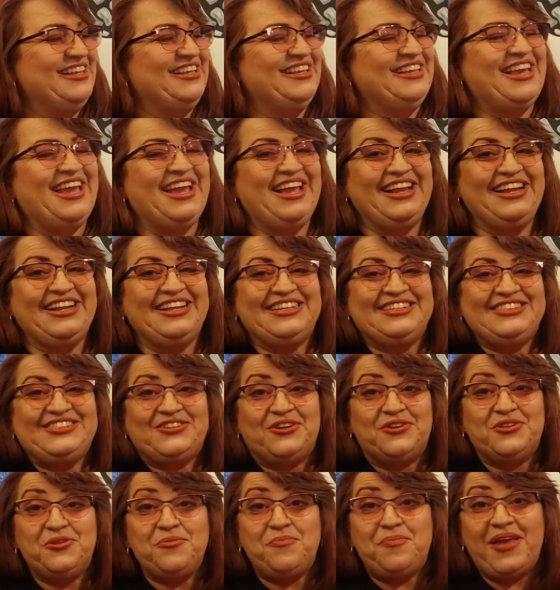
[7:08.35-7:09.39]
Okay, let's
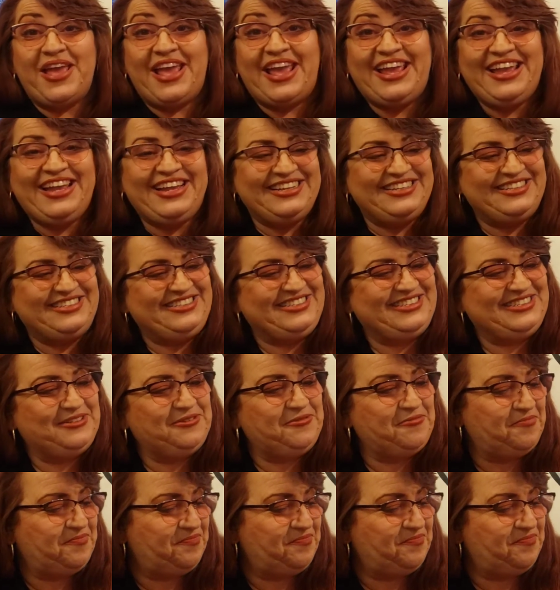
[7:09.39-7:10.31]
turn the page.